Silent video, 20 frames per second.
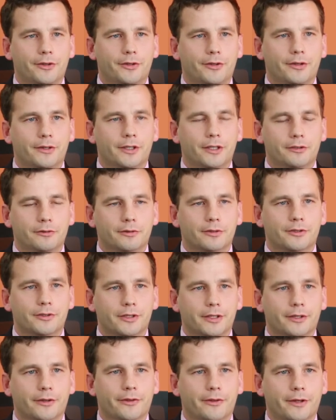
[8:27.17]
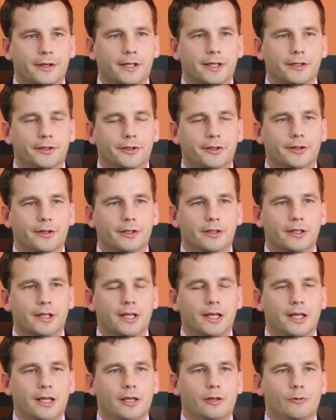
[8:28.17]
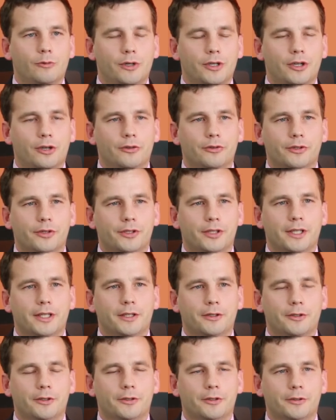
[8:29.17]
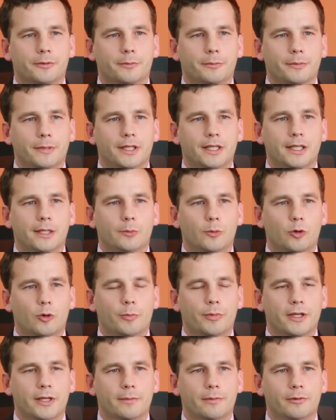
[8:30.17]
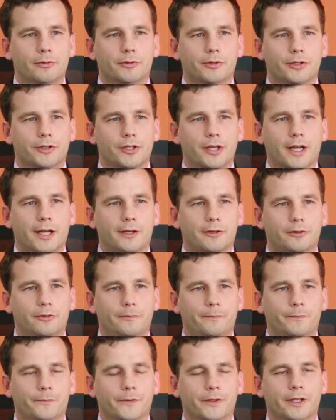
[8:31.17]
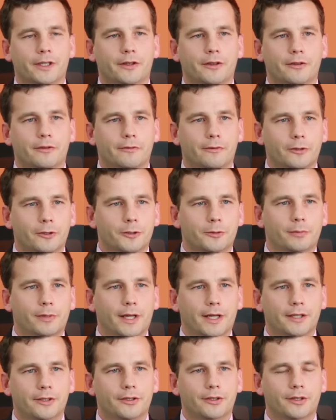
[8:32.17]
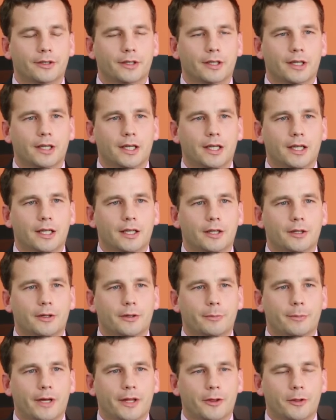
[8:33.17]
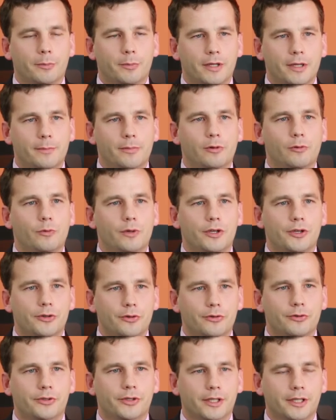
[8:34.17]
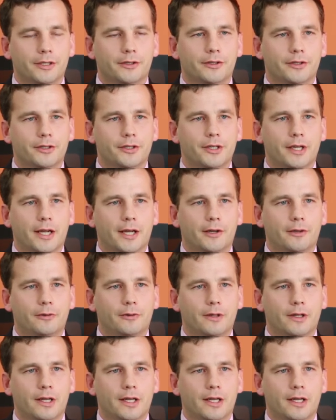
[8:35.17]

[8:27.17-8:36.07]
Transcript: the interesting thing is that we don't send many more people to jail in the first place, but the people we do send to jail